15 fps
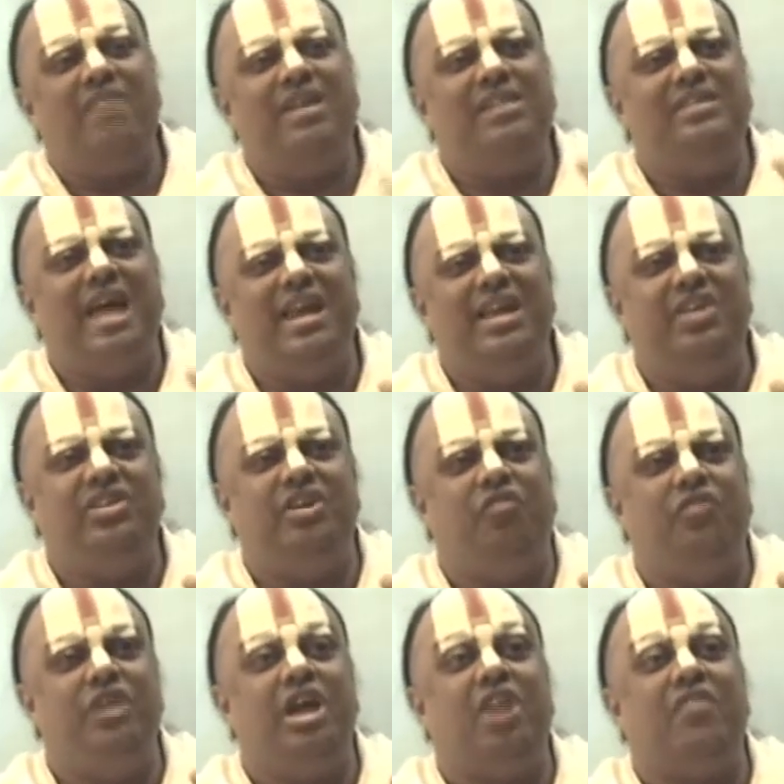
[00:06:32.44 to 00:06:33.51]
Wherever there
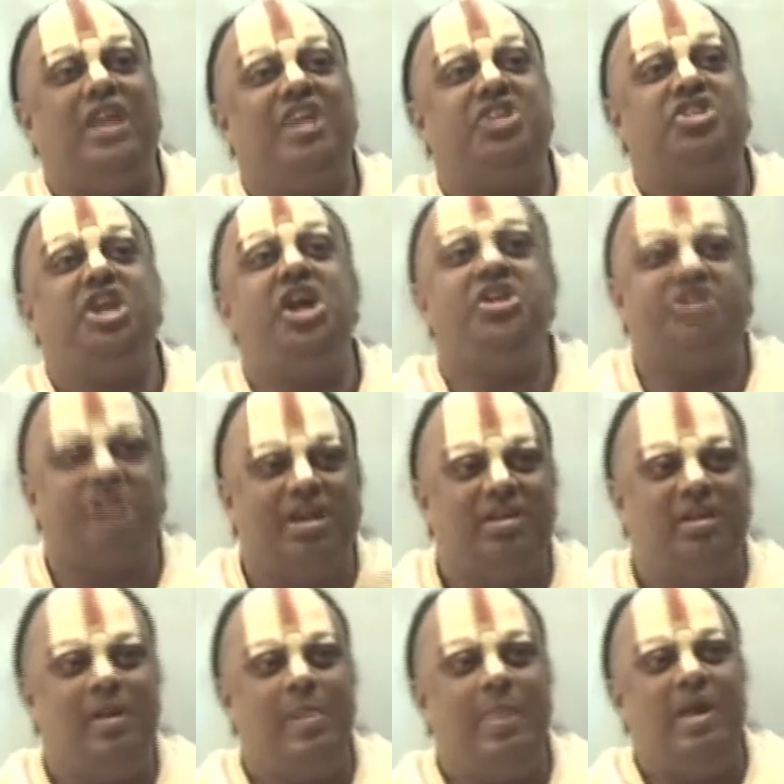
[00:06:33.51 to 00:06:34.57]
is a fear of
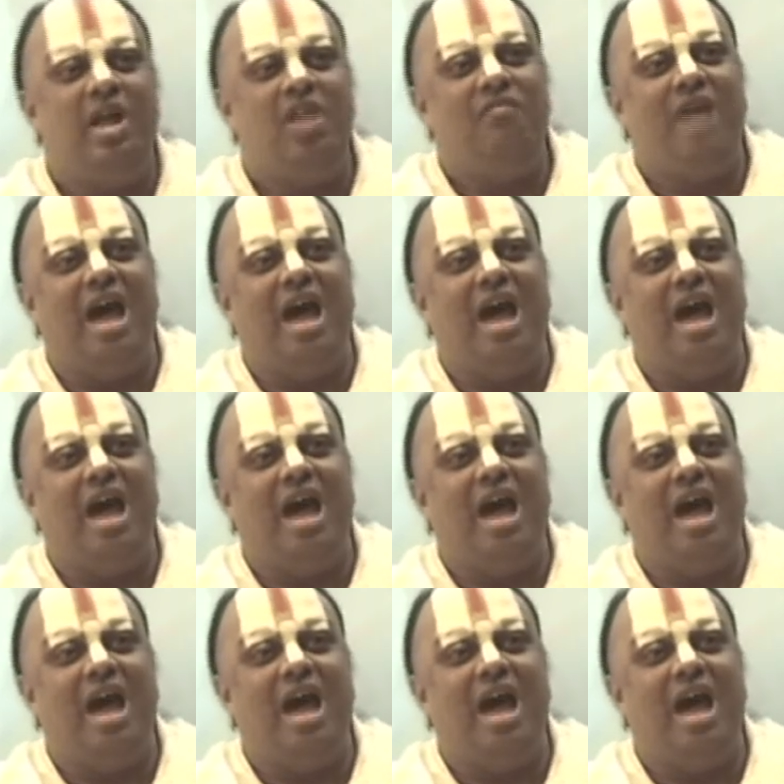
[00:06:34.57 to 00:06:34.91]
extinction,